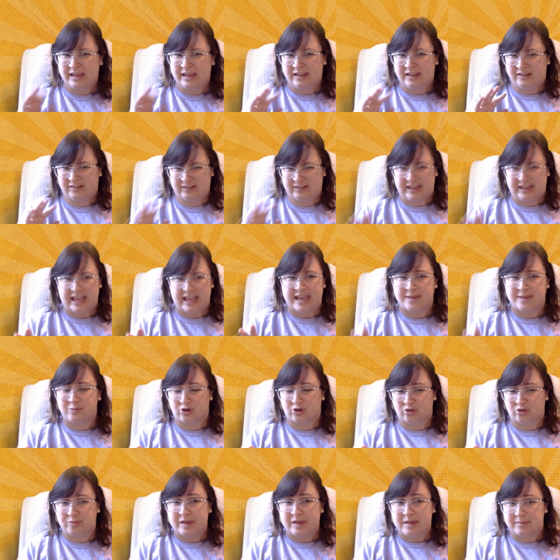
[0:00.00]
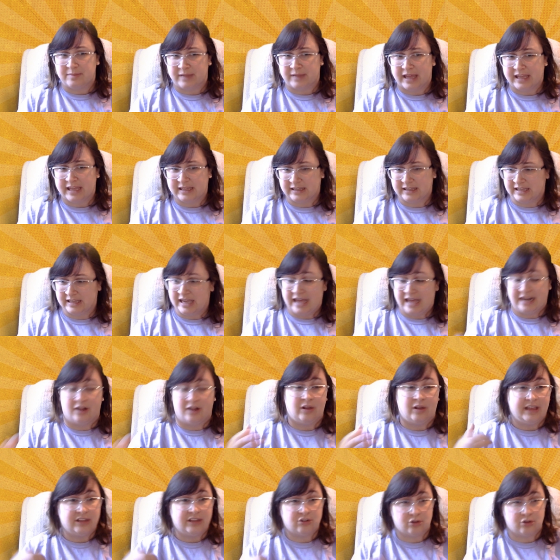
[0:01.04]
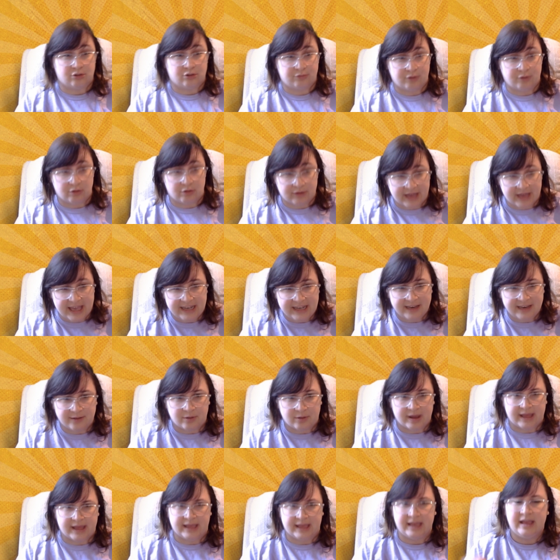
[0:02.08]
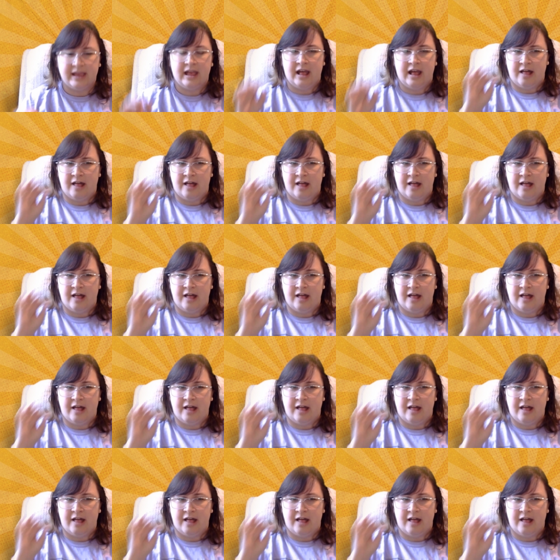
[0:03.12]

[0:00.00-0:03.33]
scam or spam likely, and I'll answer the phone anyway.